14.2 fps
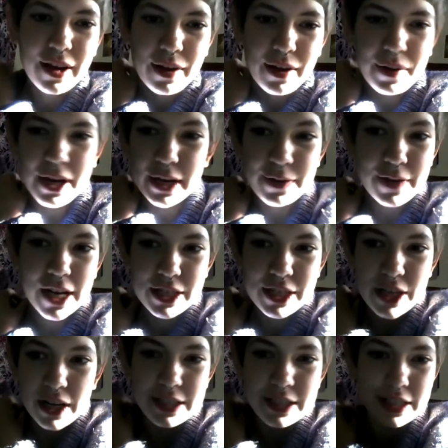But if an
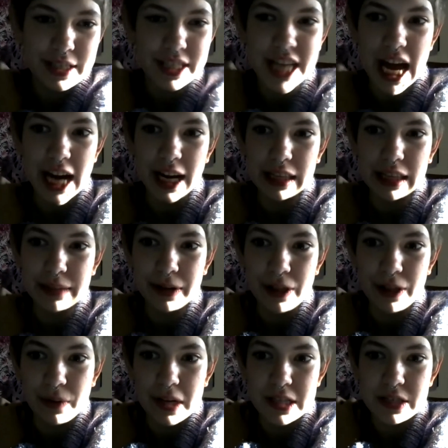adult's just standing in the middle of the
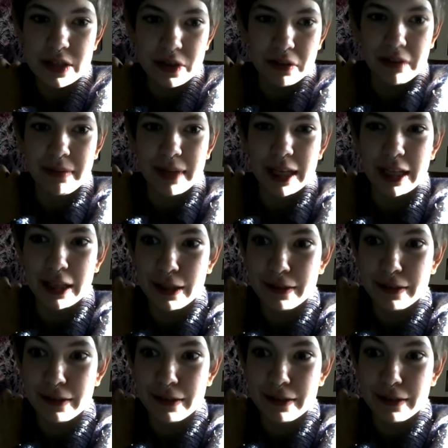road screaming,